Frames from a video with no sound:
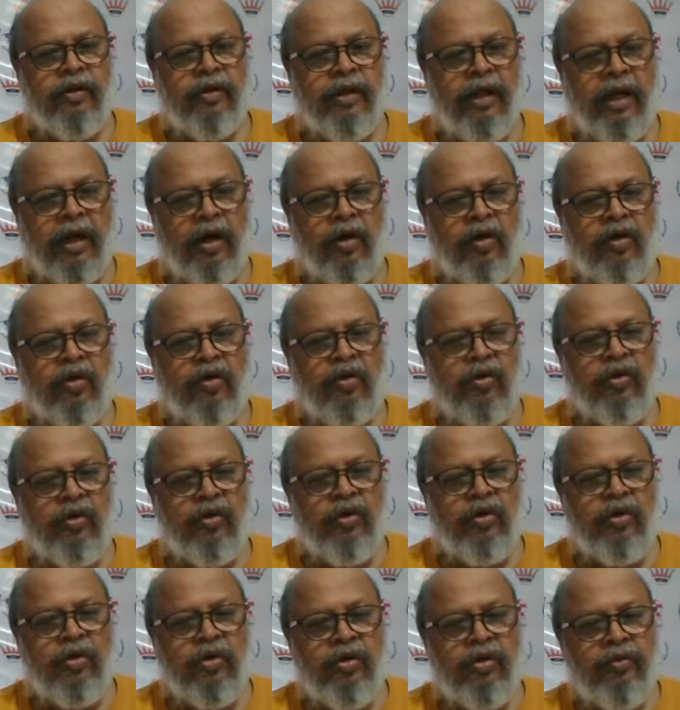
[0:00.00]
Now
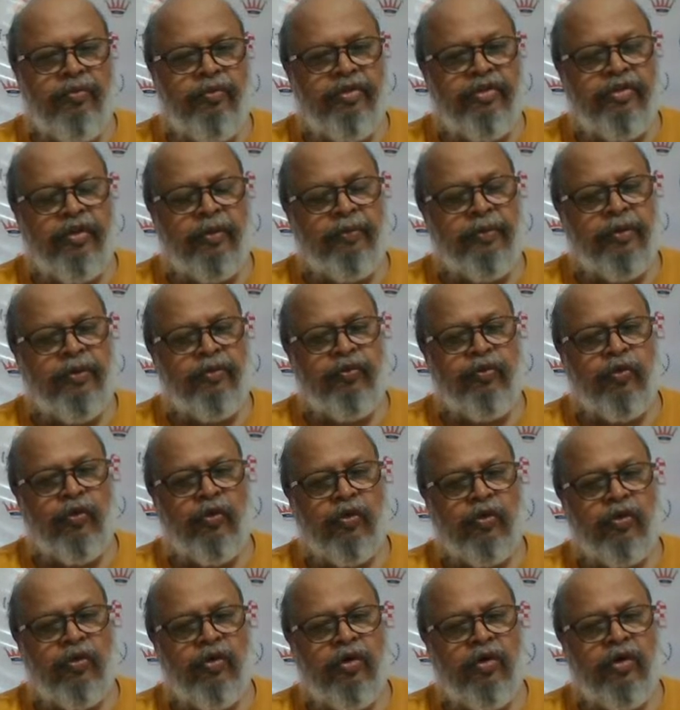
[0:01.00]
bishop
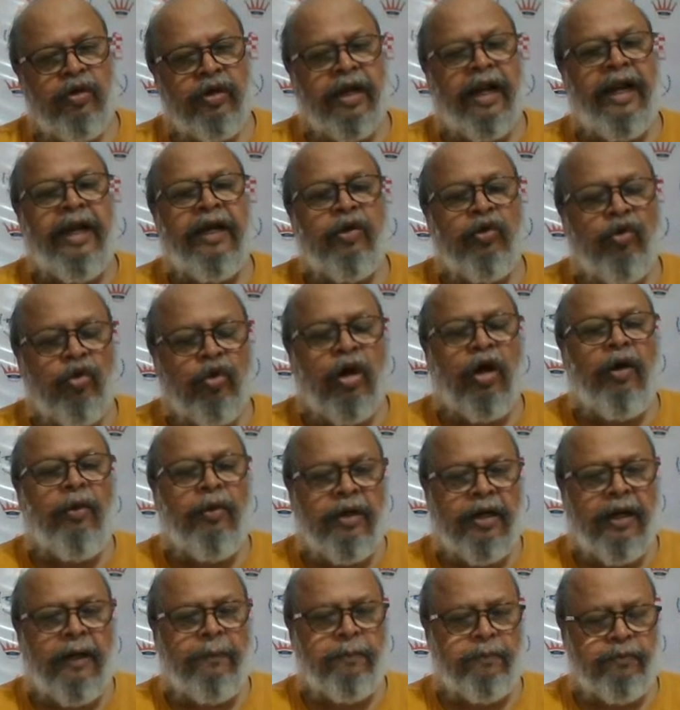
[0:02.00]
f4, trying to
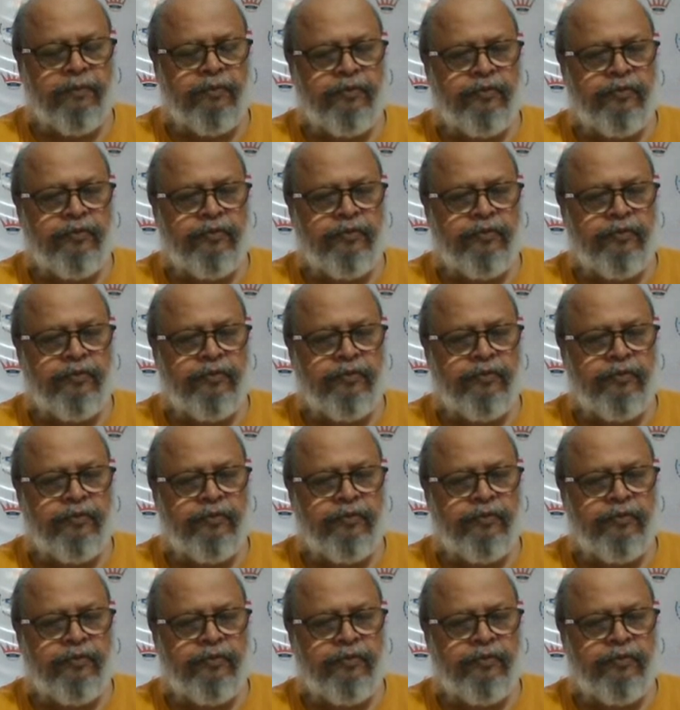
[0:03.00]
cover